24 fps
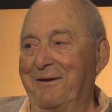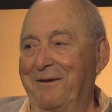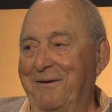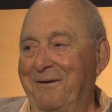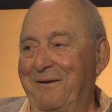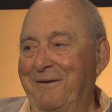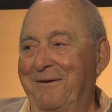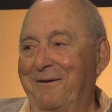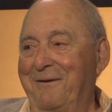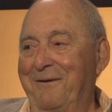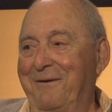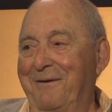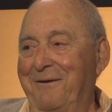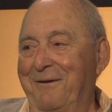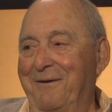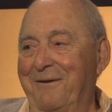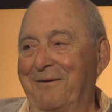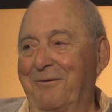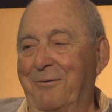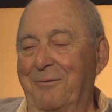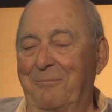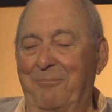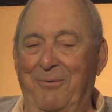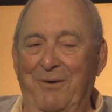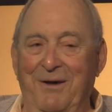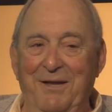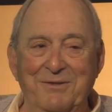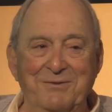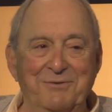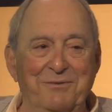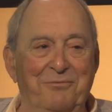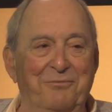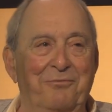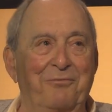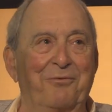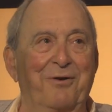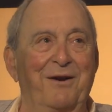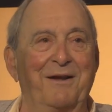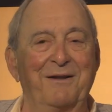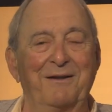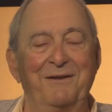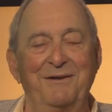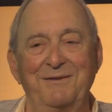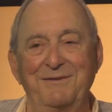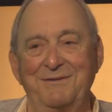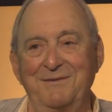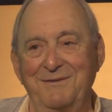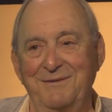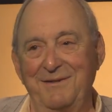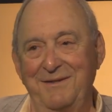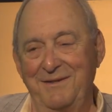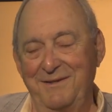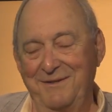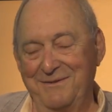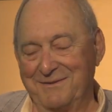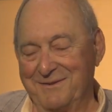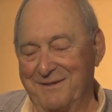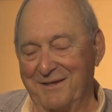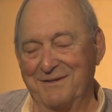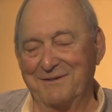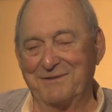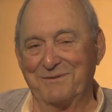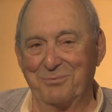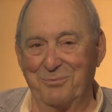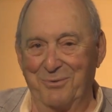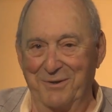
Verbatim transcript: Wow. Yeah, well, Paul's a friend. He's, he does